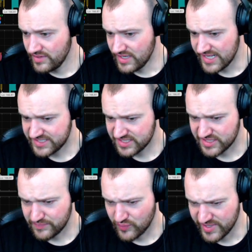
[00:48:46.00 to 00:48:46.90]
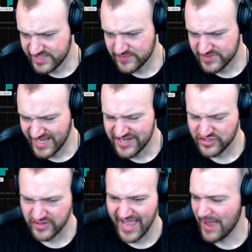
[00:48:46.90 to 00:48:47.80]
That's a pretty
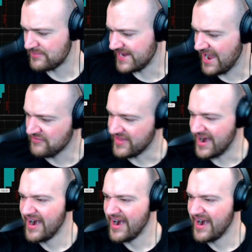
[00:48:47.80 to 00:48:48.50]
substantial gap down there.